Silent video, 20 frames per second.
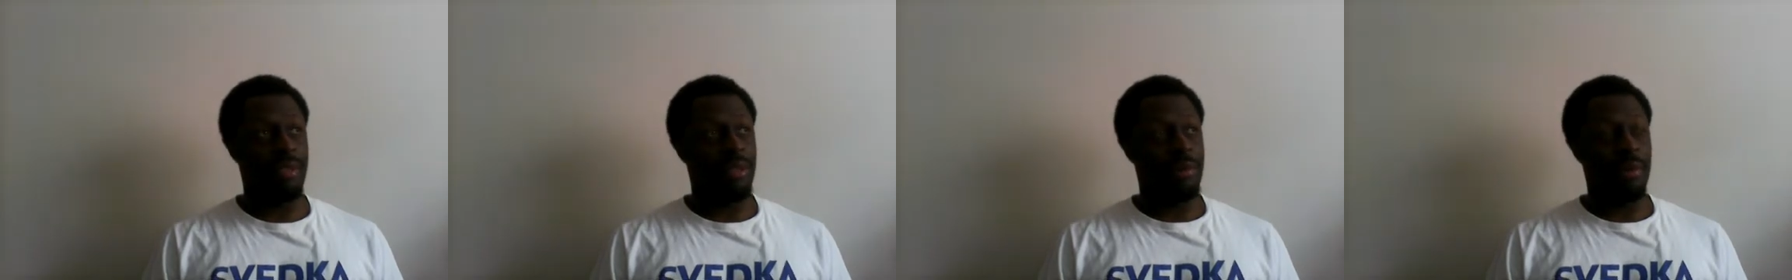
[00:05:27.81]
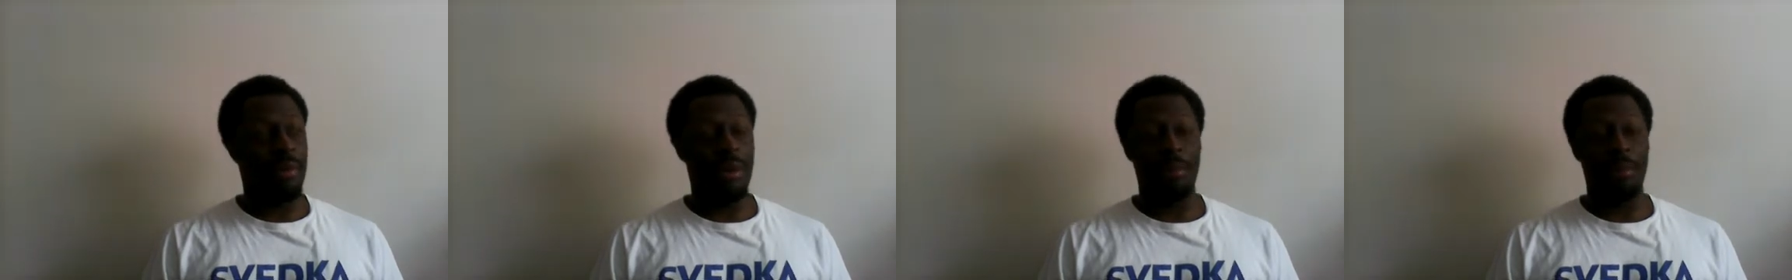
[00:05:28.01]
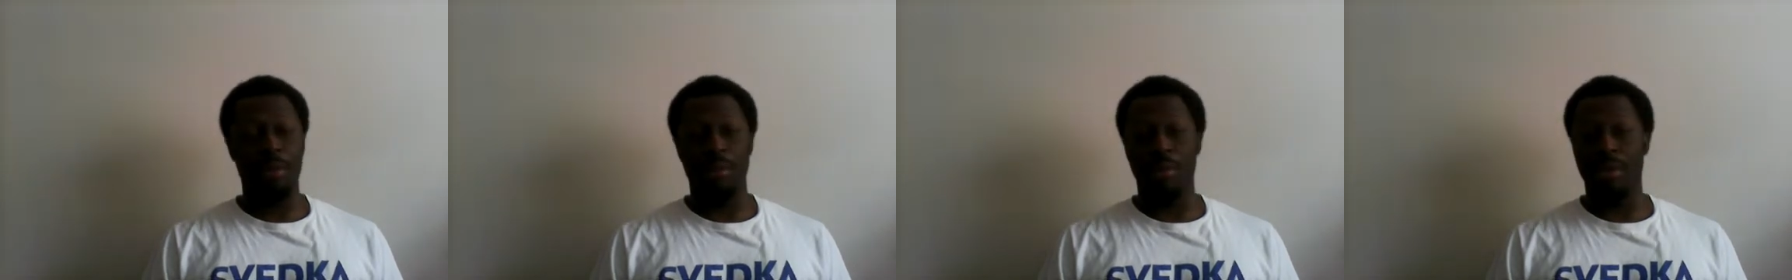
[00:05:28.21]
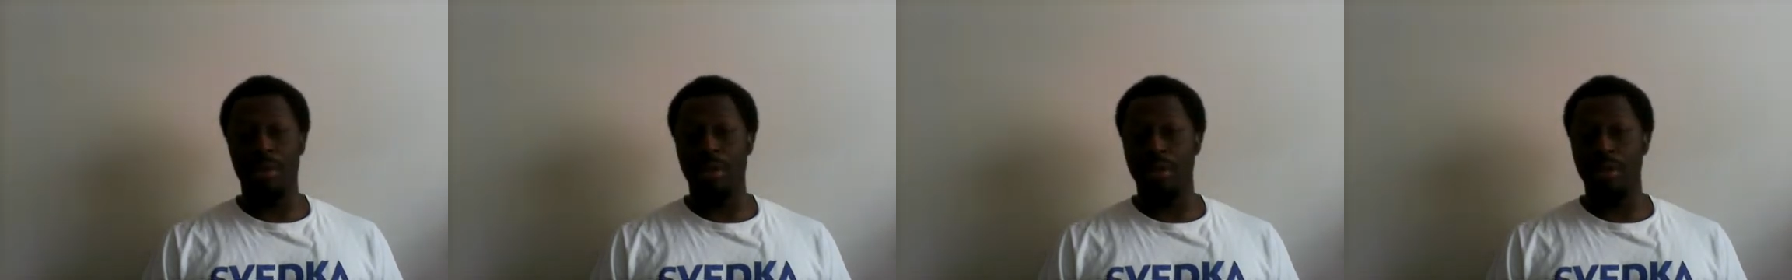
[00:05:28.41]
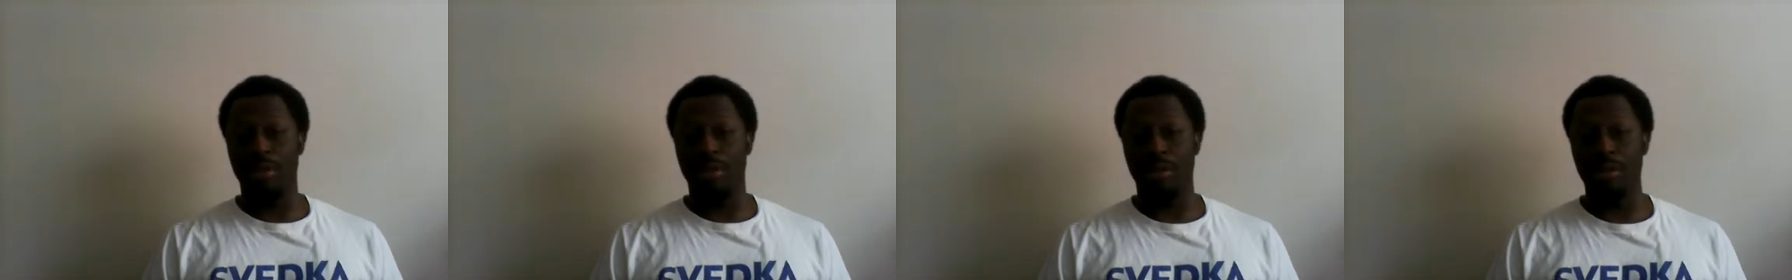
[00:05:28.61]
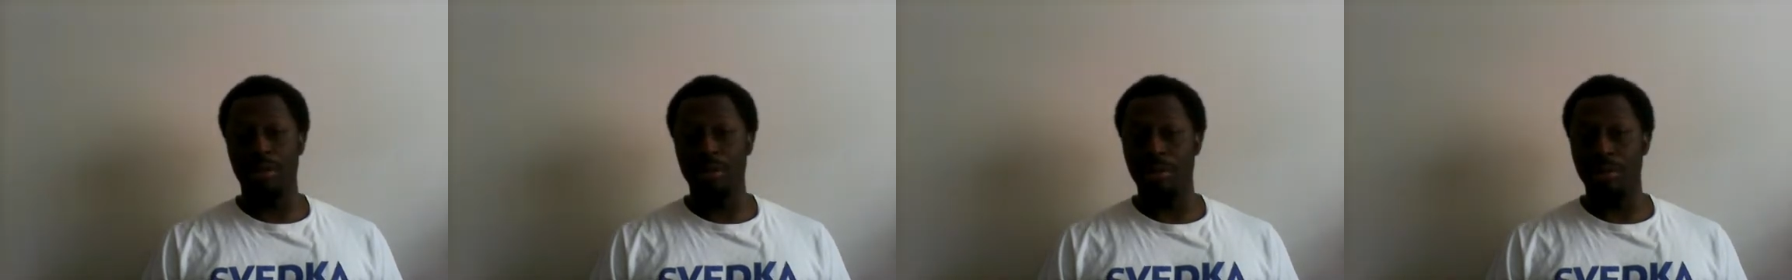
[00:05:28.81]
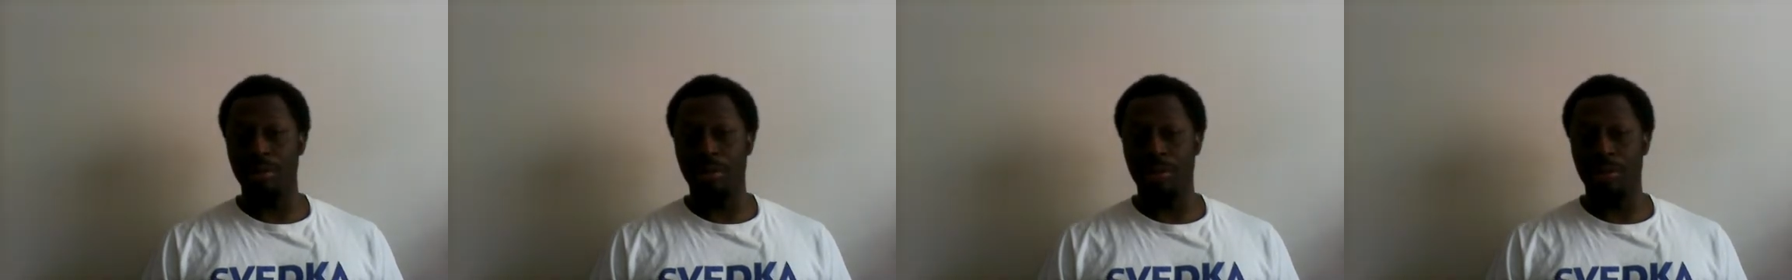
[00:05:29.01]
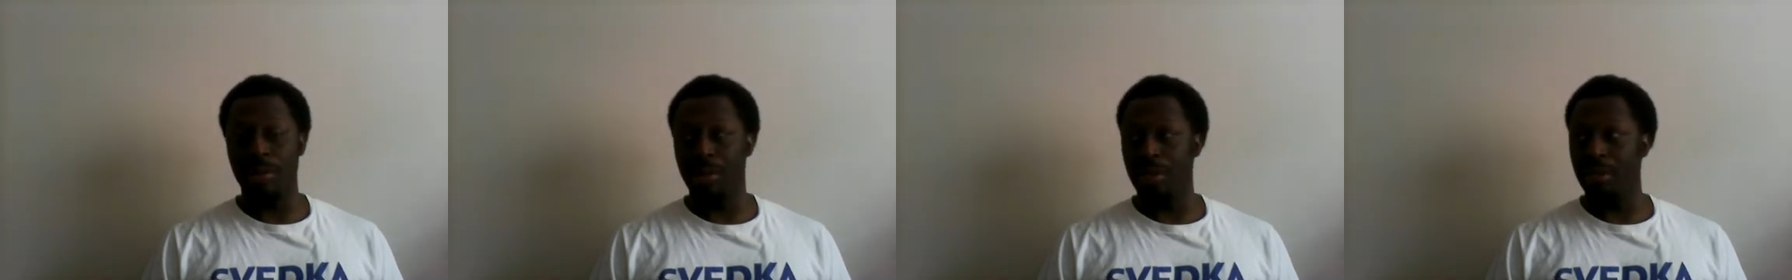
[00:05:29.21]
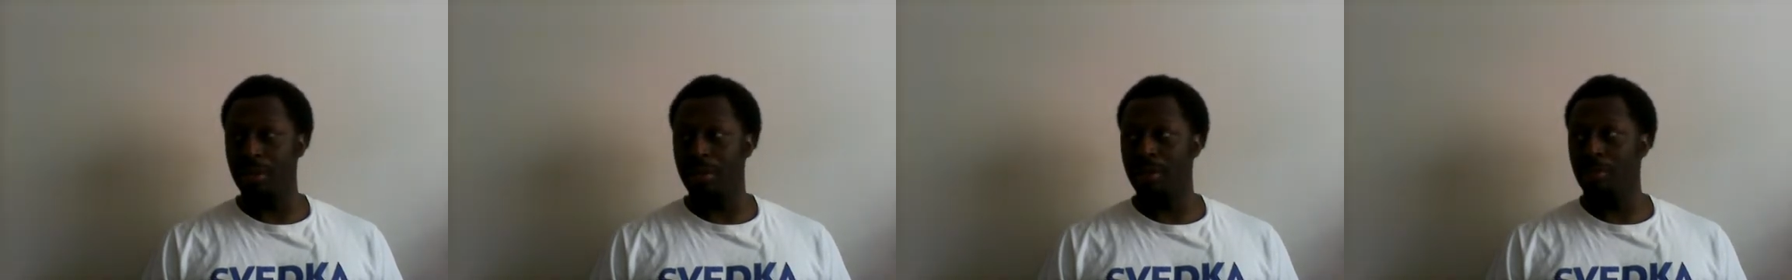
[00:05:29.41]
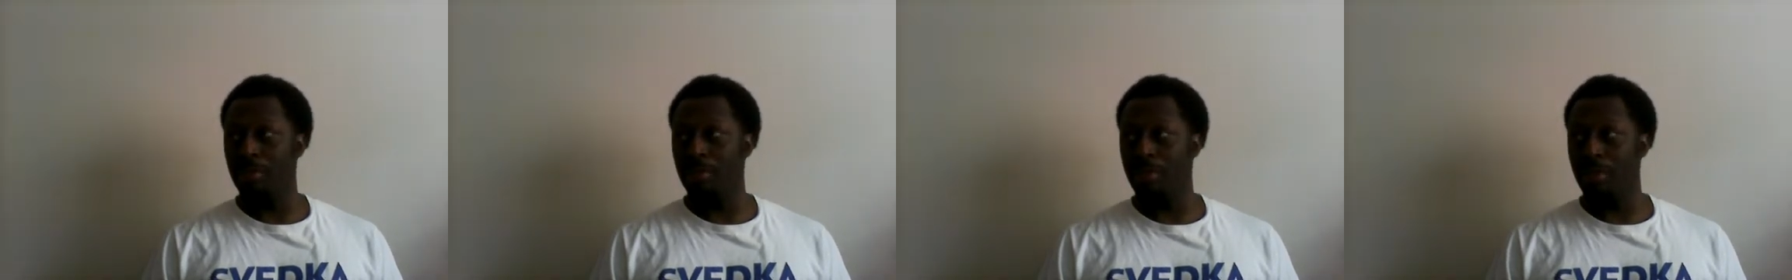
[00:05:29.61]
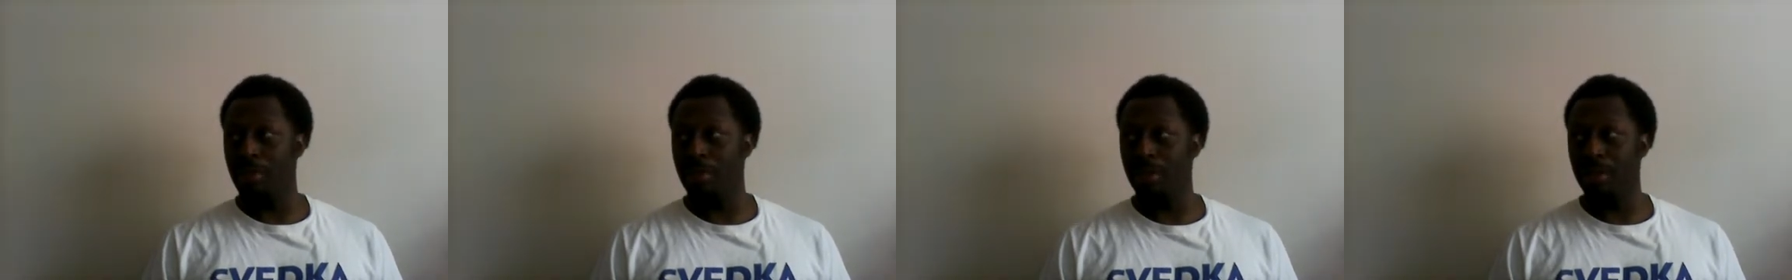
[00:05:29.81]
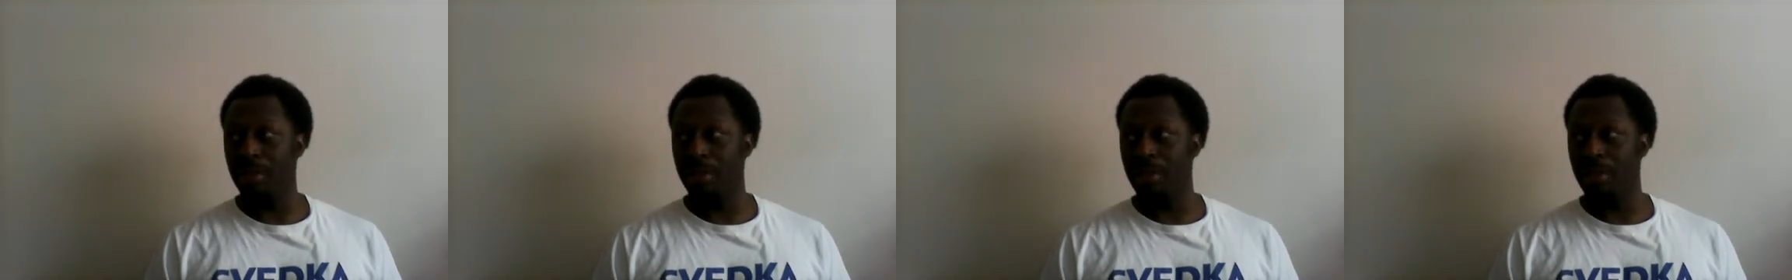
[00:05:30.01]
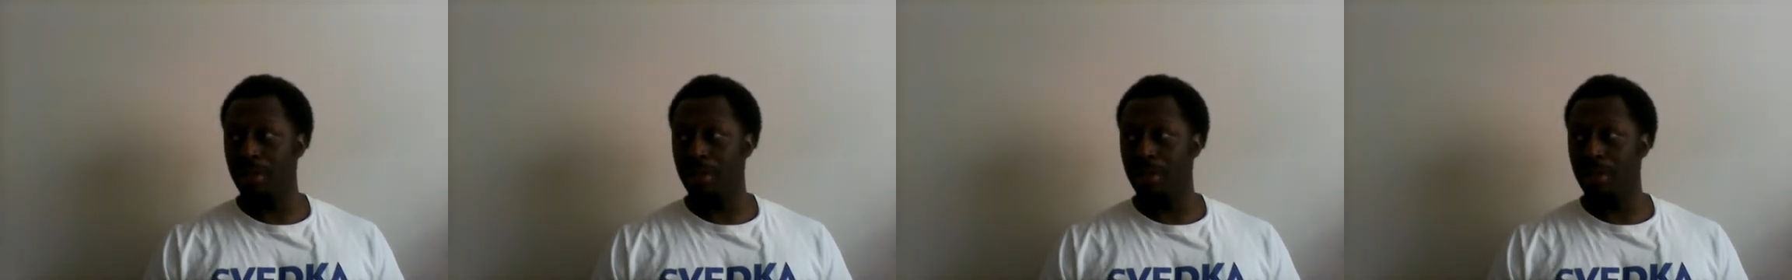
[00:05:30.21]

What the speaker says: maybe one or two at this point.